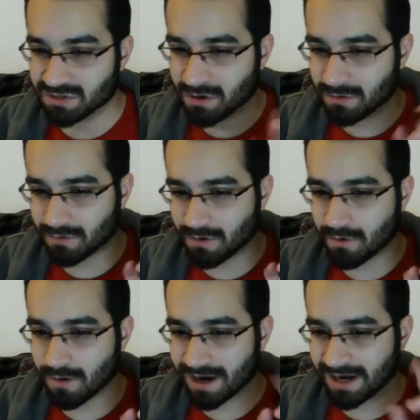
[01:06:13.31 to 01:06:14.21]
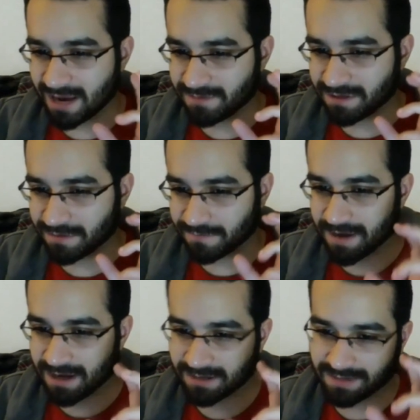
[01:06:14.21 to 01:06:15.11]
don't quite have the
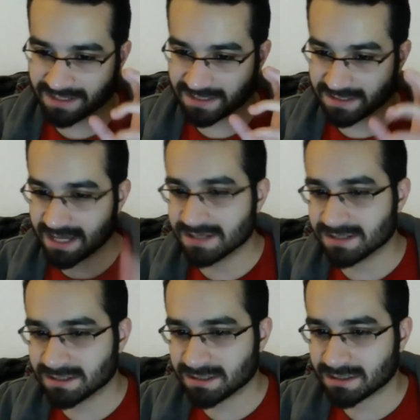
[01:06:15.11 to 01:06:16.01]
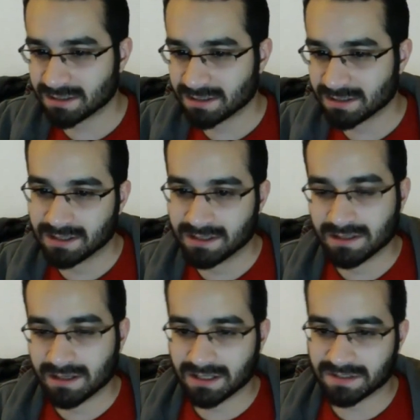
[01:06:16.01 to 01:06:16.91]
effect that's intended.
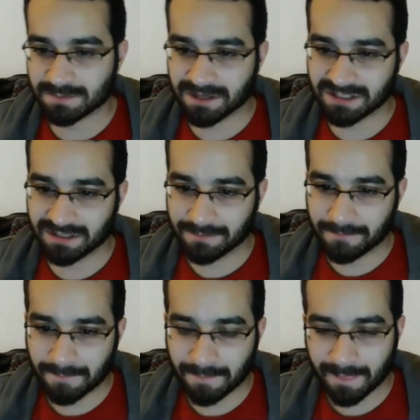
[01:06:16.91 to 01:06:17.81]
Yeah, I wonder if that's an effect